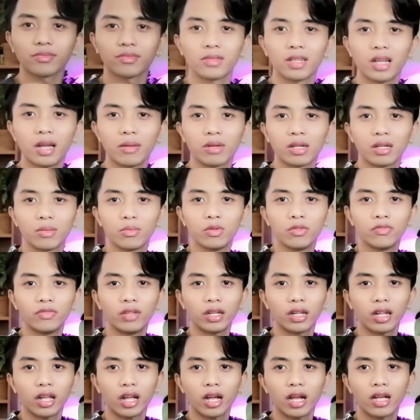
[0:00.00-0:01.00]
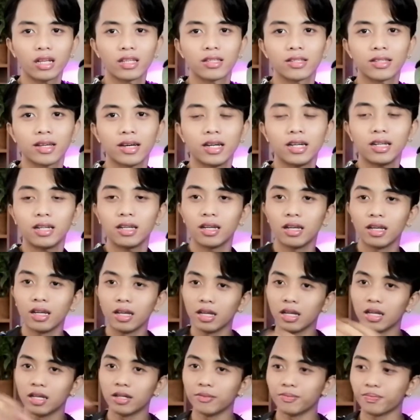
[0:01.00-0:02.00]
I'm gonna move that aside.
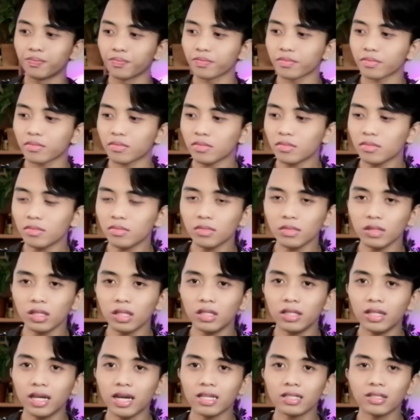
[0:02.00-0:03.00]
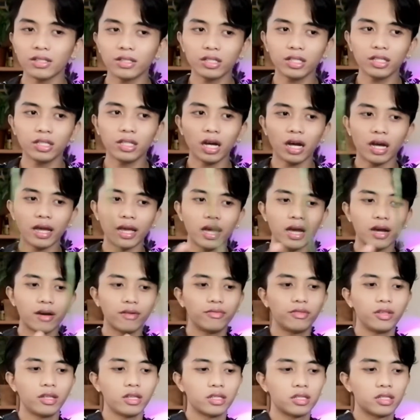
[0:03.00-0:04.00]
Lastly, I have
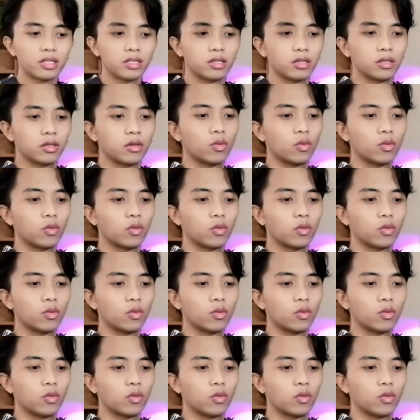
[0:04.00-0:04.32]
this